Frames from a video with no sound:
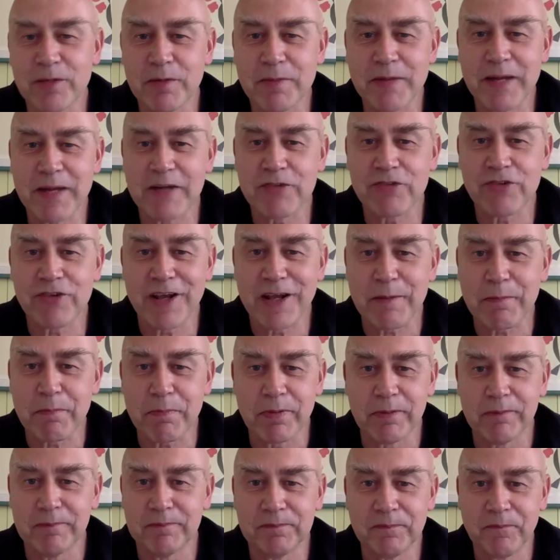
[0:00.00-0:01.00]
bad shape,
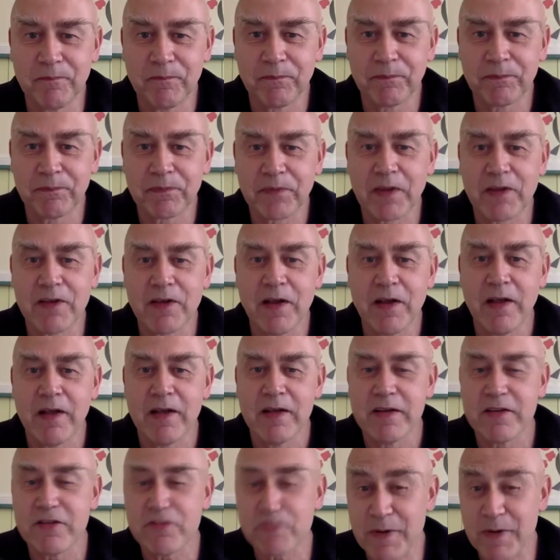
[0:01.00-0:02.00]

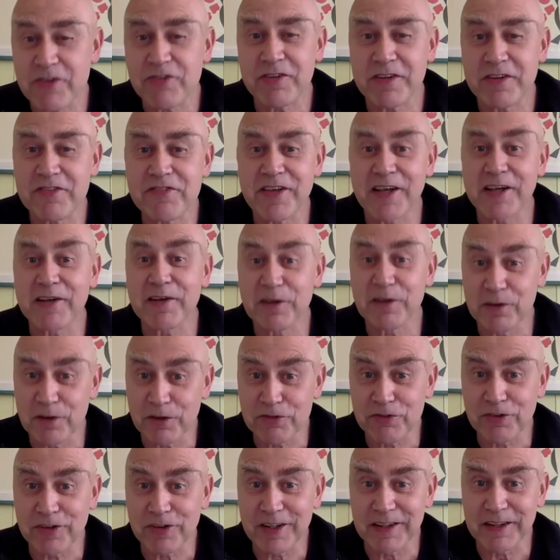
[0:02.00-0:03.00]
especially
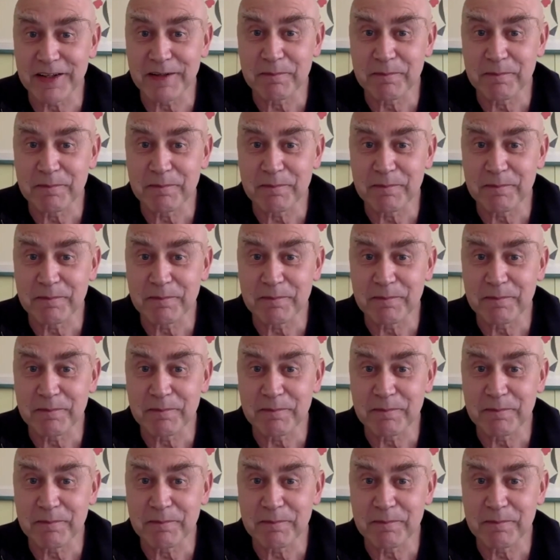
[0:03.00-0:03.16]
psychologically,